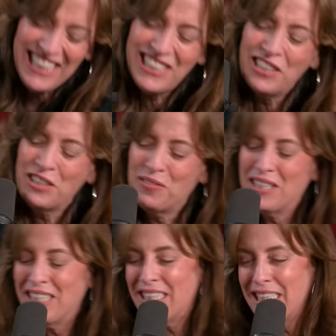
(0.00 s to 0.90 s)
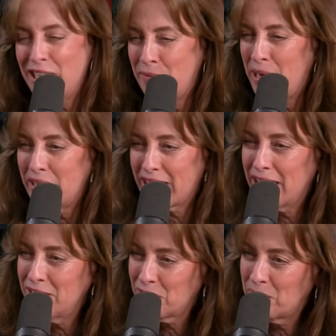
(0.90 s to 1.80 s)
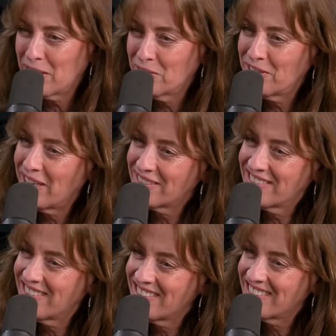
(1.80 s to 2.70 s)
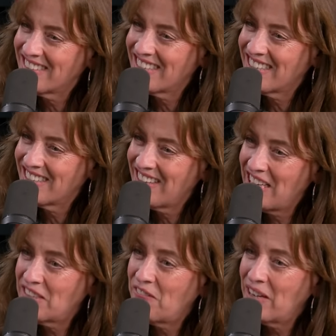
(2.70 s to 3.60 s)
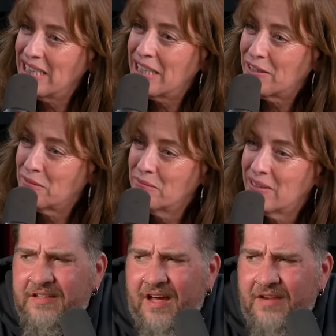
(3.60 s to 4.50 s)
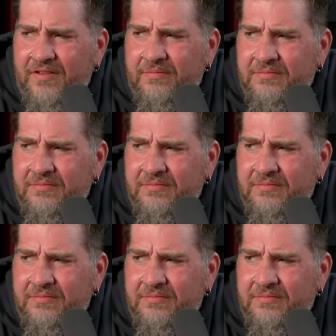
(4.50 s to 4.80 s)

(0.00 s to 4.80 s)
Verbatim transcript: the only one that didn't come out against Michael Jackson. He He's like, I didn't him. see that side of him.